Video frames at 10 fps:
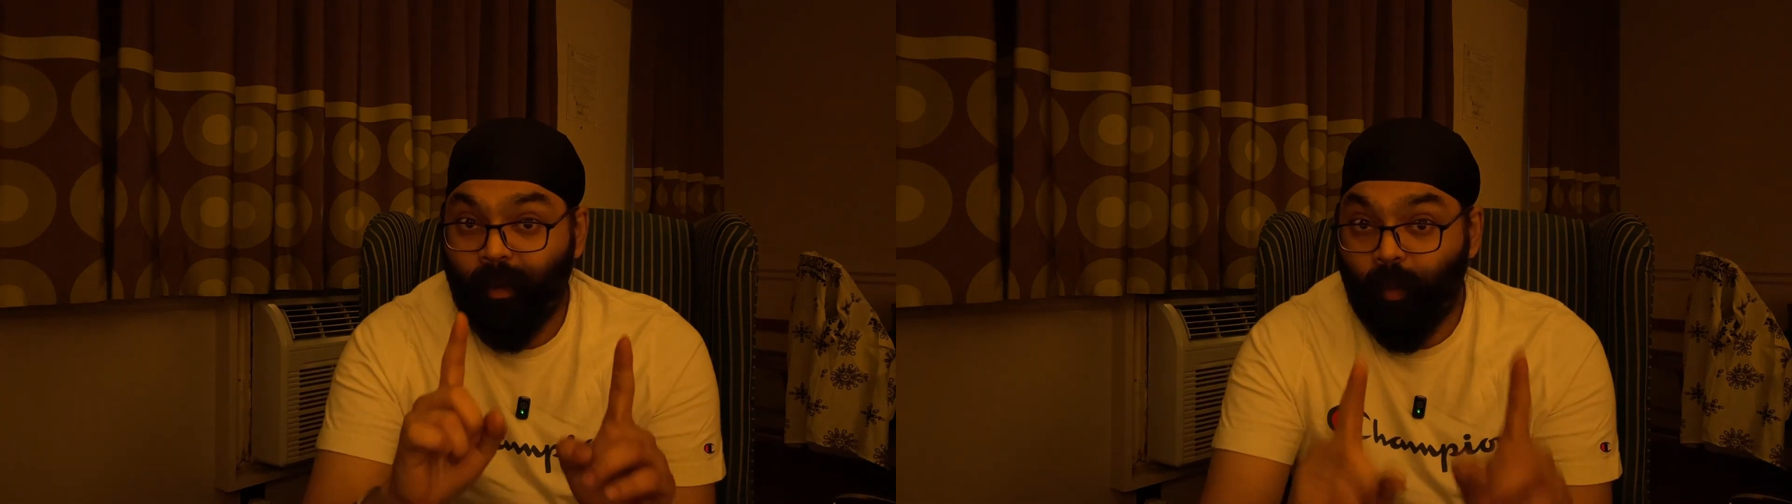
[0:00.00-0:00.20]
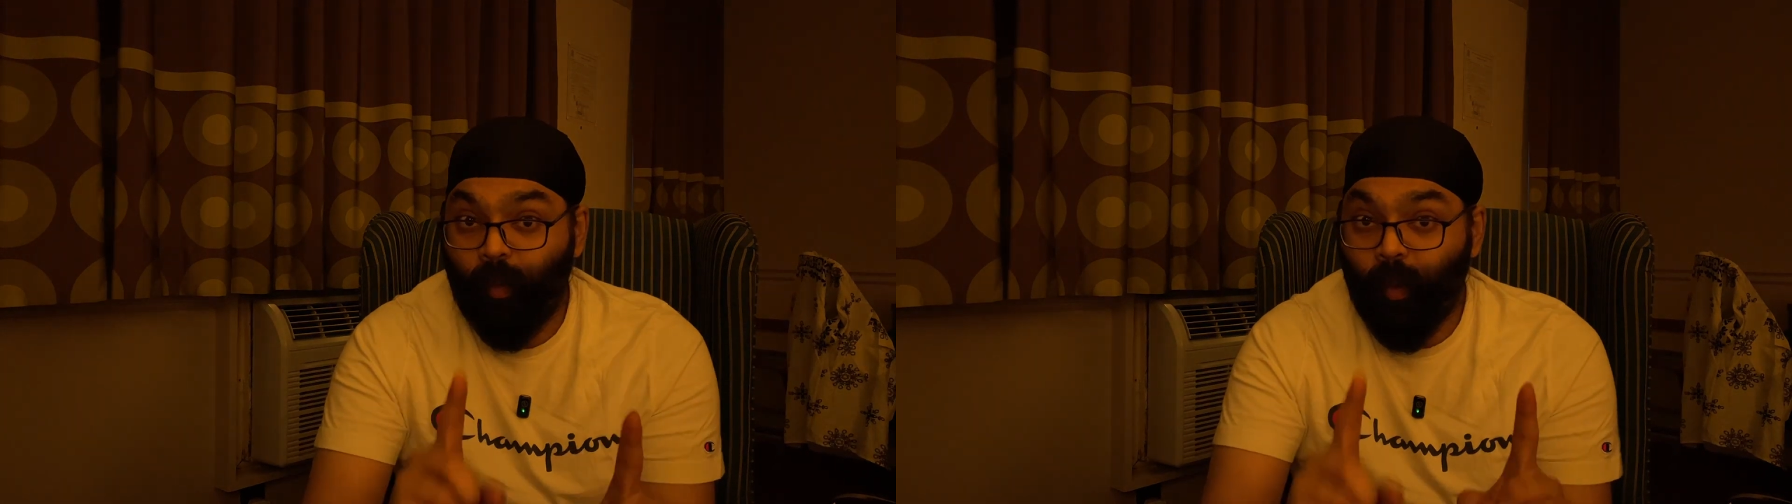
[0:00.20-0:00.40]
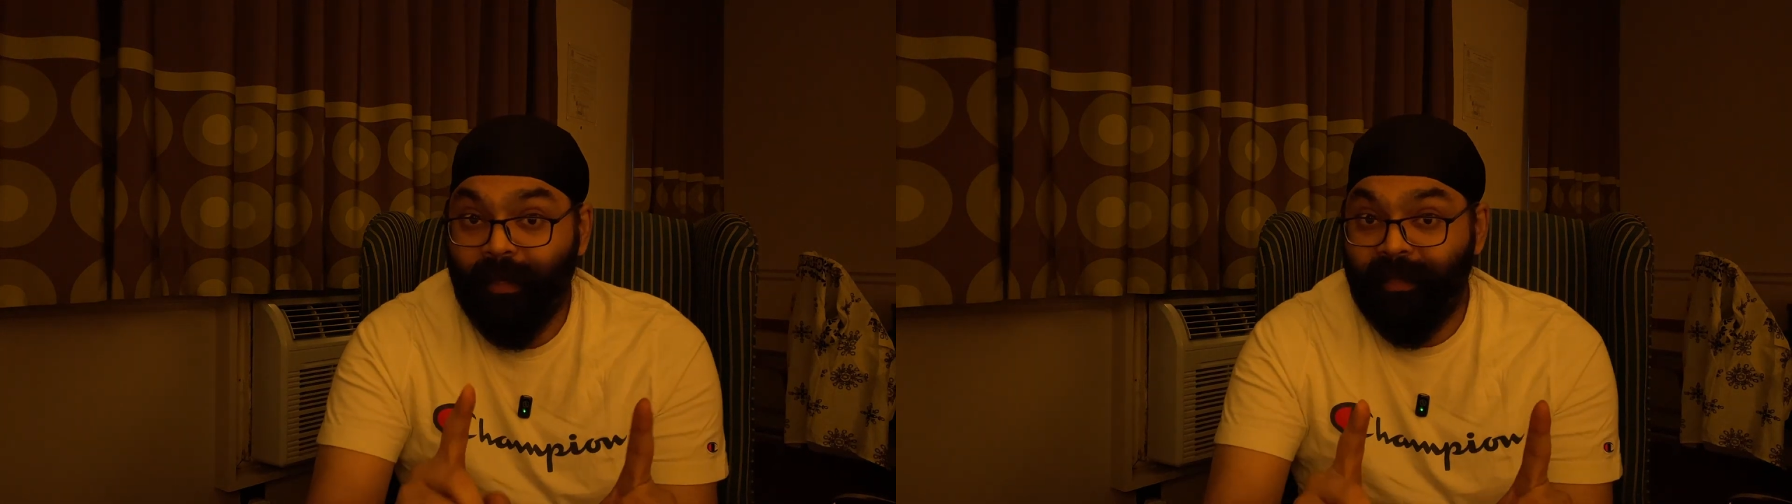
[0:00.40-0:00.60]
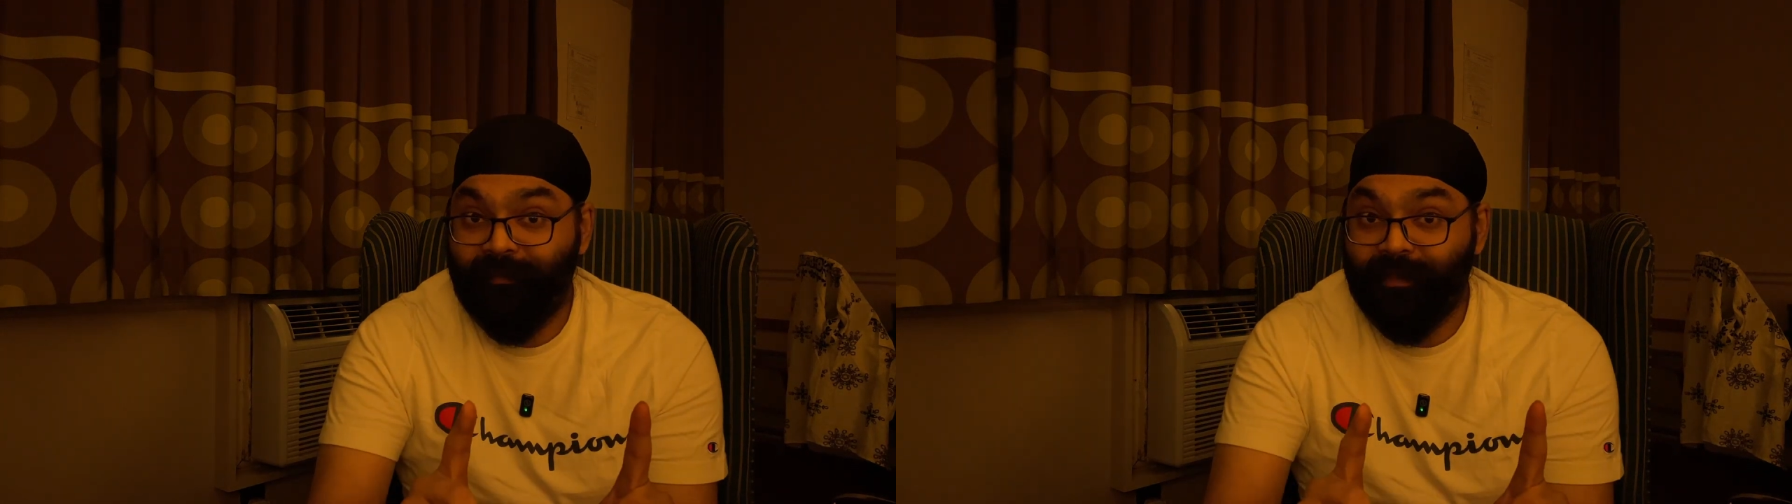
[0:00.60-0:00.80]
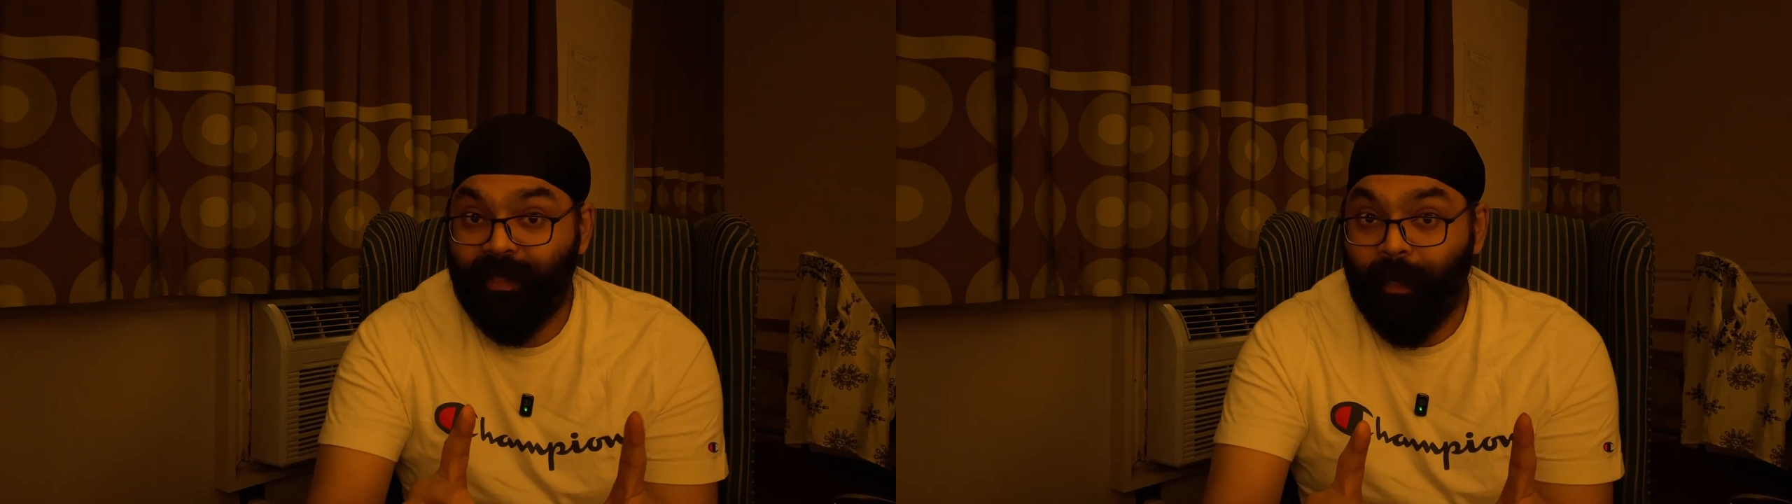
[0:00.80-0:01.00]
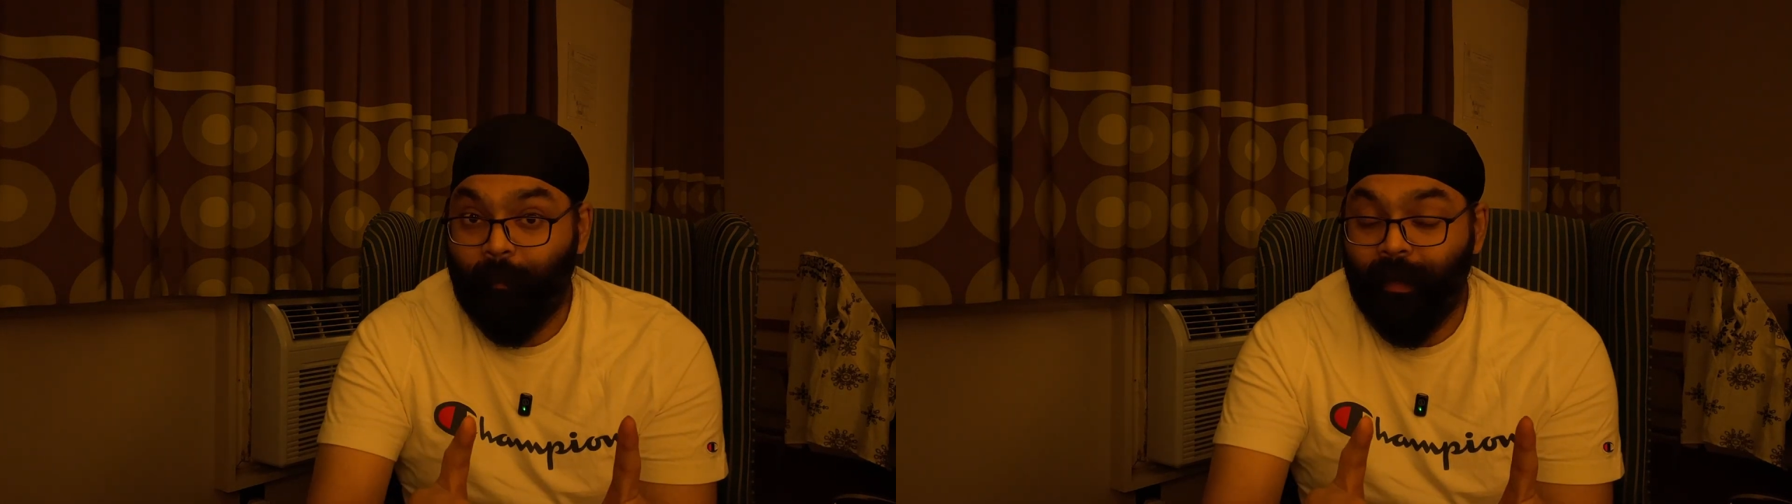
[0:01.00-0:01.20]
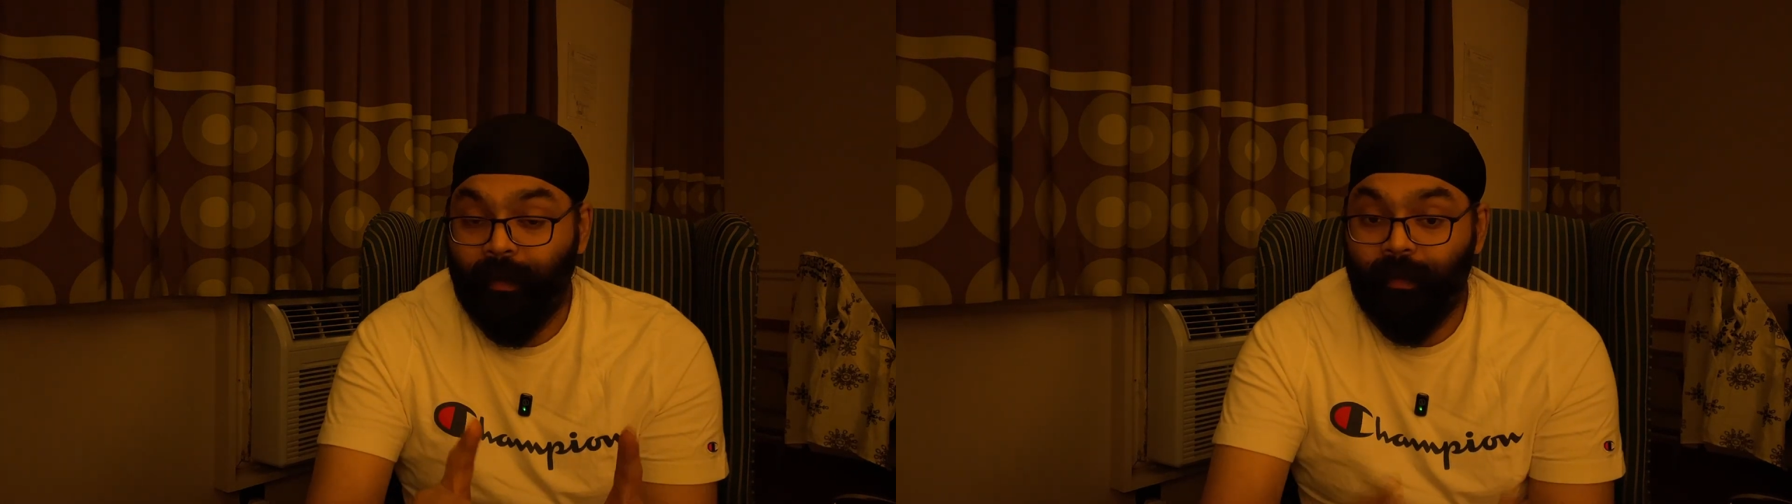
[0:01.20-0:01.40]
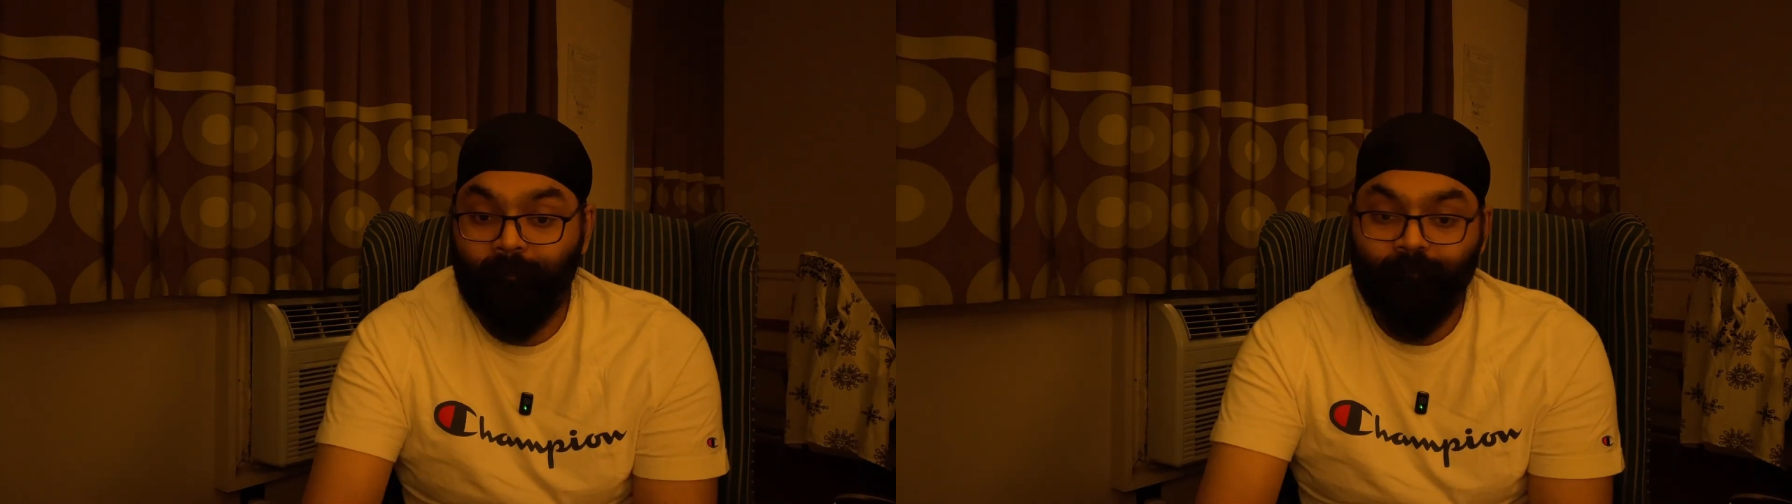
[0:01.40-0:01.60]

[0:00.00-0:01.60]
one if statement.